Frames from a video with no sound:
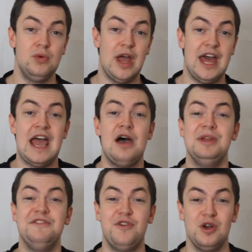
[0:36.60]
and how
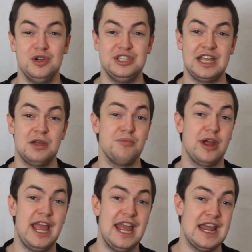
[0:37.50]
many followers it can
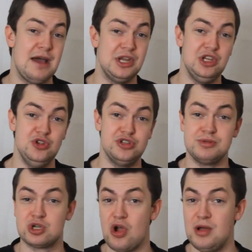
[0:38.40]
bring in, how many new
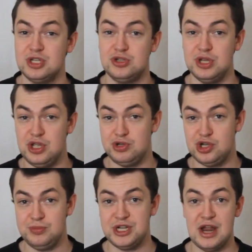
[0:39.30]
subscribers to a
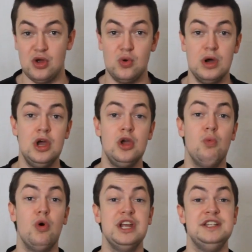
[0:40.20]
YouTube channel,
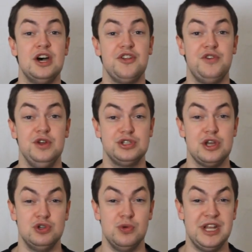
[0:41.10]
what it does for your
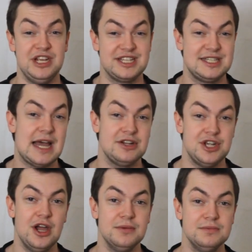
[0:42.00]
social media
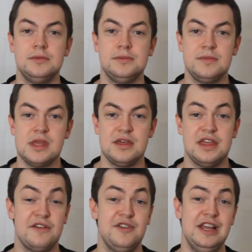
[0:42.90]
stature.
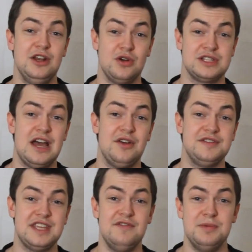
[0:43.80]
Thankfully in lockdown I've
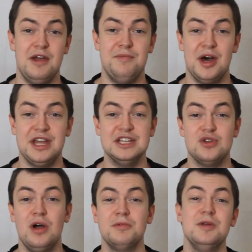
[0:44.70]
saved a bit of money, so
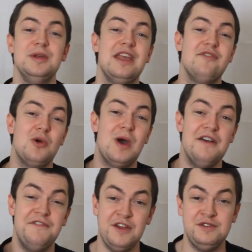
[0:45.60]
I'm going to be giving away a
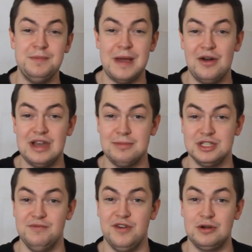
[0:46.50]
£50
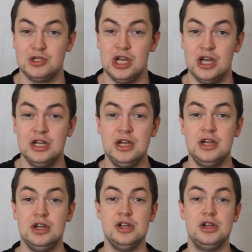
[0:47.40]
Amazon voucher
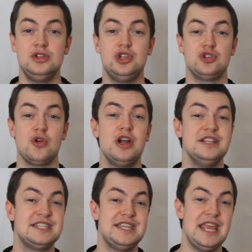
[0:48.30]
to try and
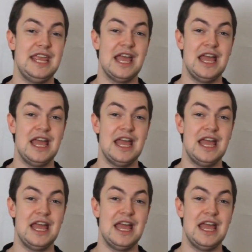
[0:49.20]
see